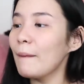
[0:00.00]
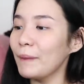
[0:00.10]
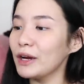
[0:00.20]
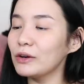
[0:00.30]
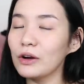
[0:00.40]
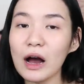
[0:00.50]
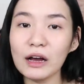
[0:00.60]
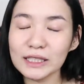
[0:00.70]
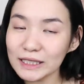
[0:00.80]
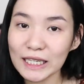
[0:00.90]
Pero ang
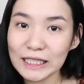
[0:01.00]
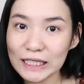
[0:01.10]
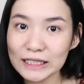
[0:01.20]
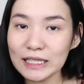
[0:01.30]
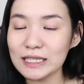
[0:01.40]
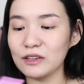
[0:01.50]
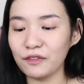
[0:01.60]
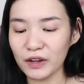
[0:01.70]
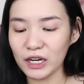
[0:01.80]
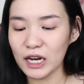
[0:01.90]
itatry natin is
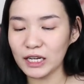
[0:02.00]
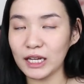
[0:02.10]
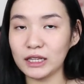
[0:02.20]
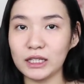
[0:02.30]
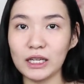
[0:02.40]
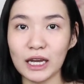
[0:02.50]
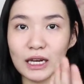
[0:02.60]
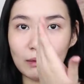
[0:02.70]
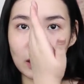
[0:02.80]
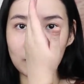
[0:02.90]
Fair Lady, and
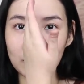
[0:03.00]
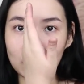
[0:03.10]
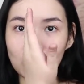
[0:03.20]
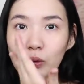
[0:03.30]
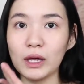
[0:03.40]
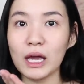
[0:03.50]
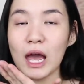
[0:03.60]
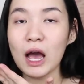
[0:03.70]
I'm gonna be doing